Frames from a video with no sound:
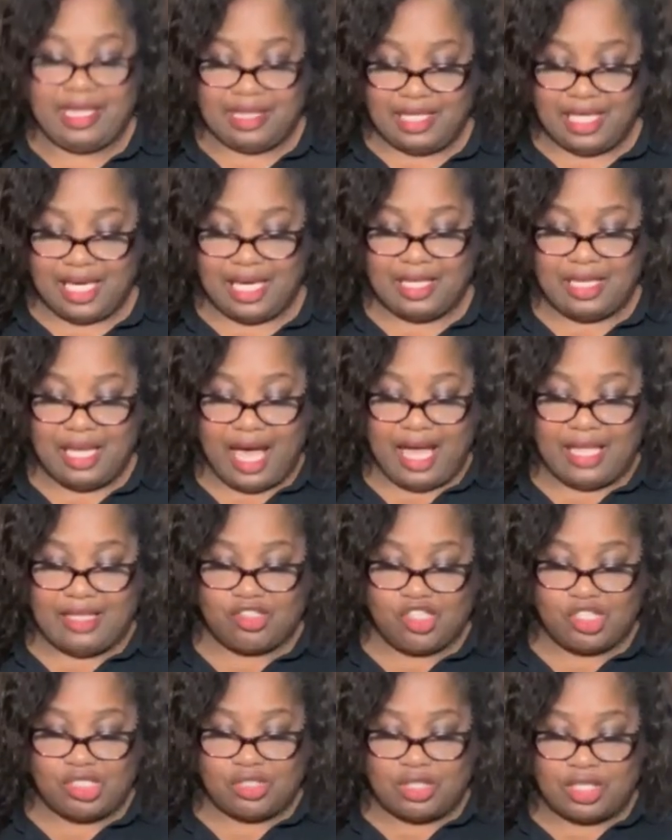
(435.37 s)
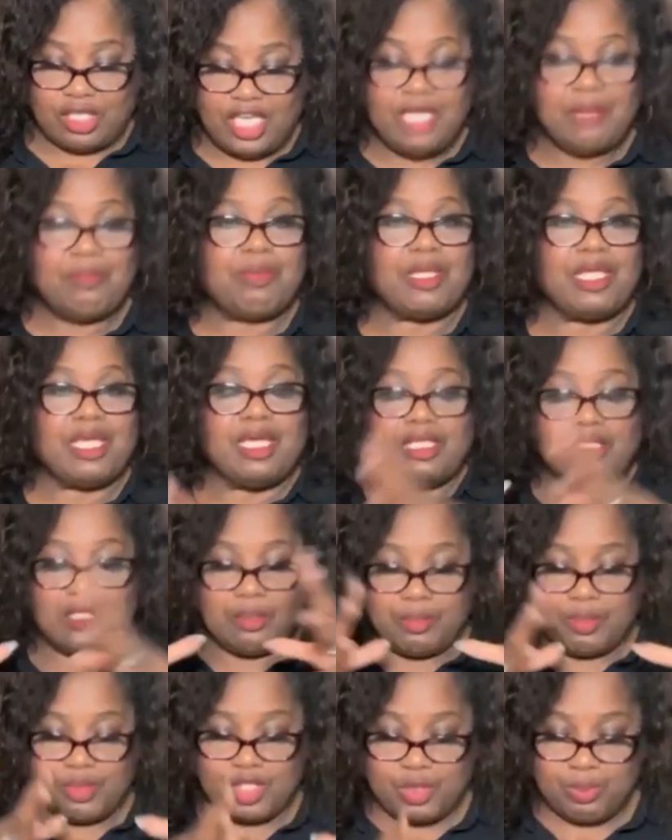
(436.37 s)
And then I, just to keep the
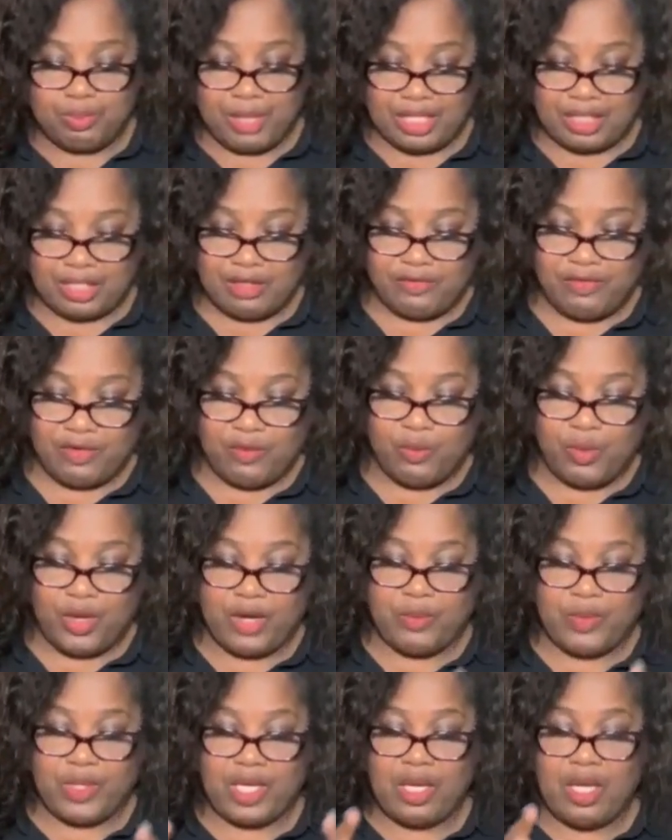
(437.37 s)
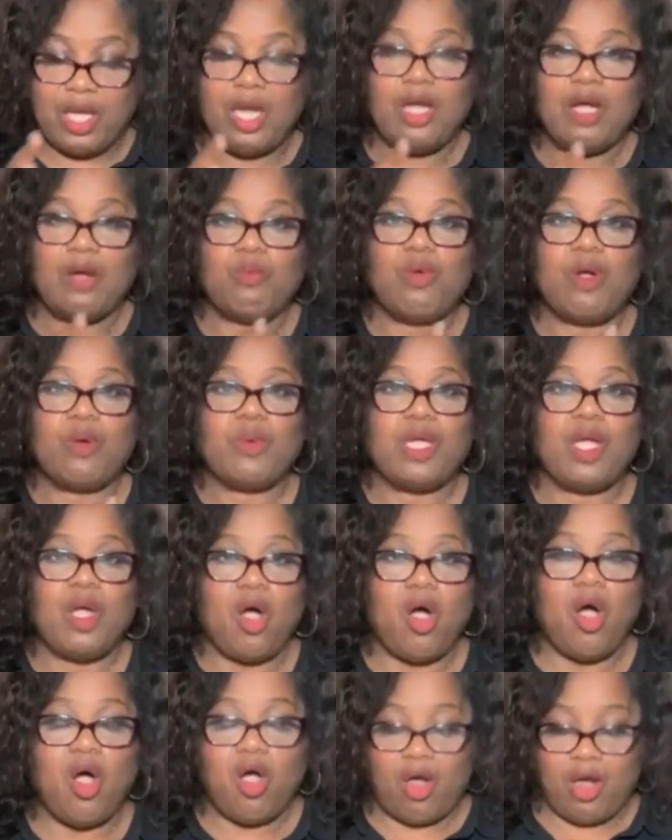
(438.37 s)
end in perspective of where we, where
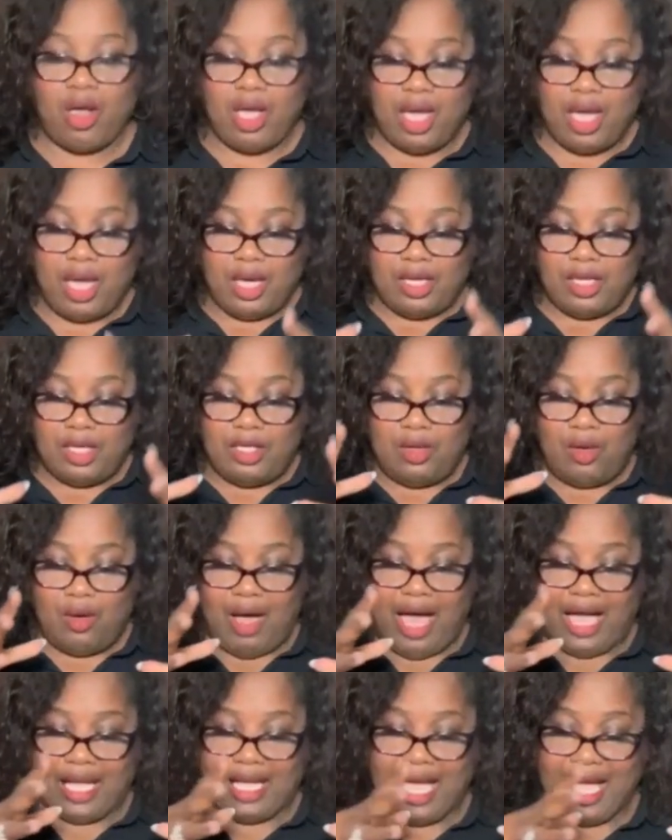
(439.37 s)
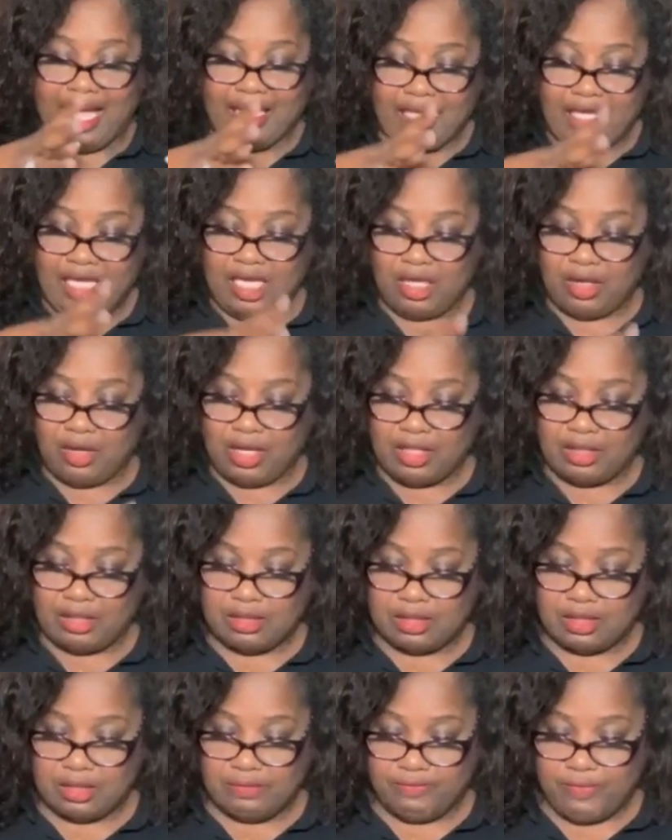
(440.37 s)
we are, you know, I got here
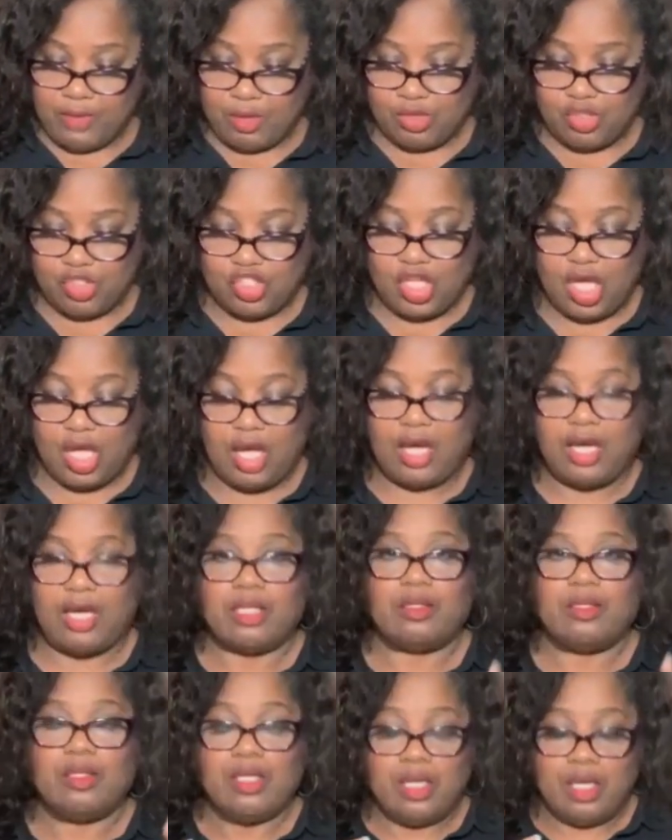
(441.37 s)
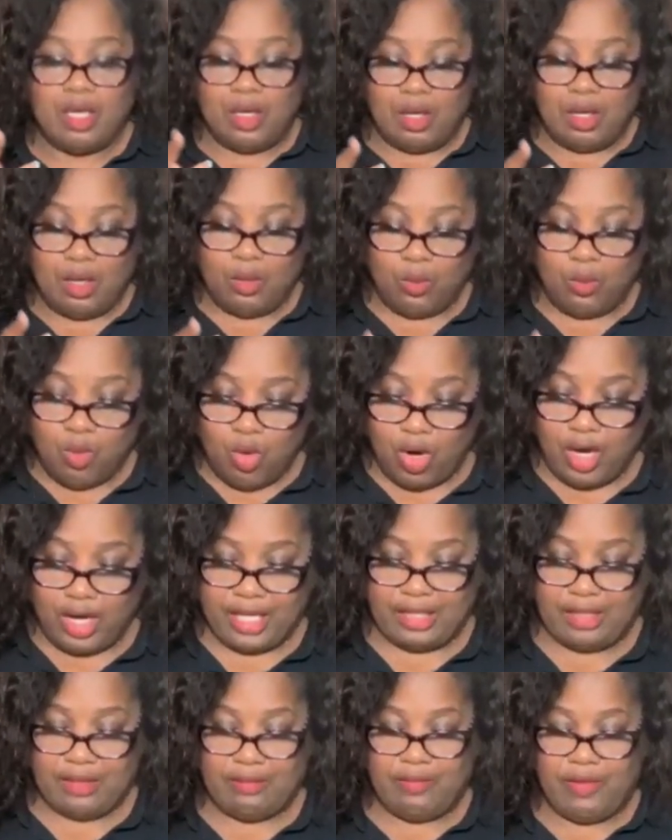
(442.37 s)
in First John
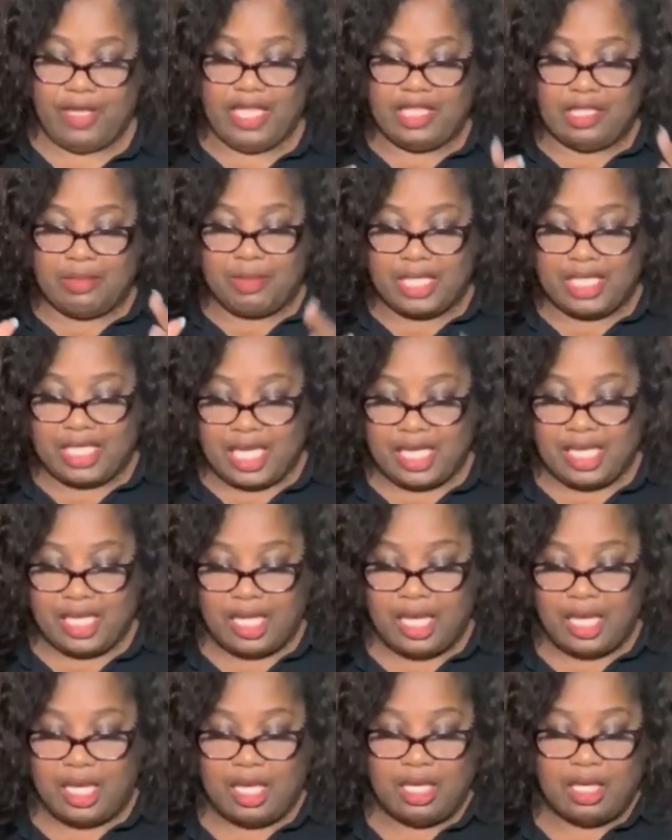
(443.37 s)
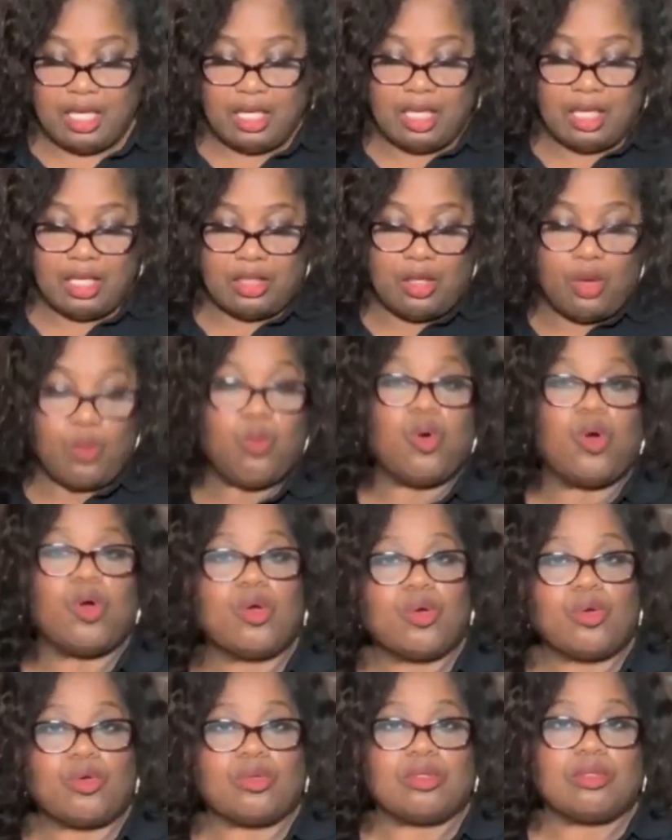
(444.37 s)
one, in the beginning, the
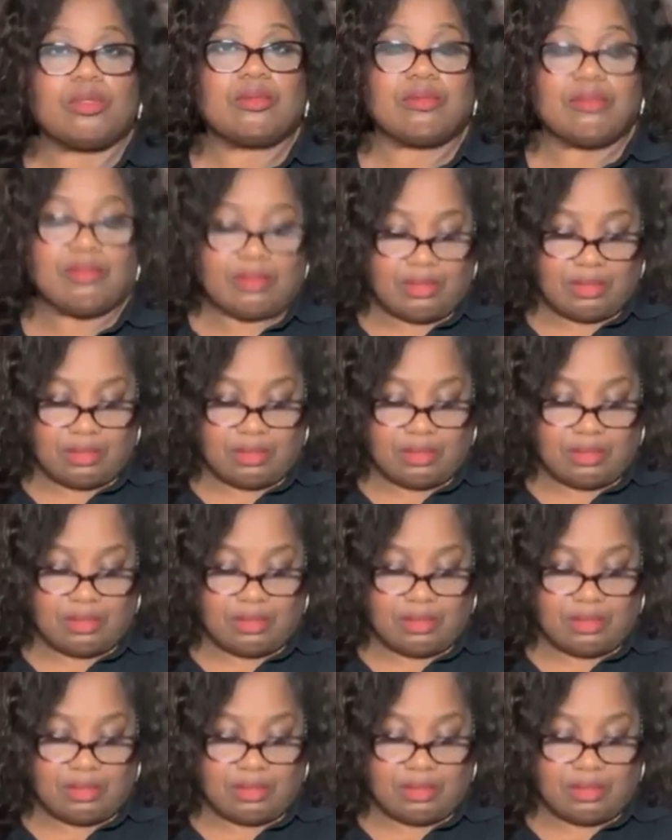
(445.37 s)
word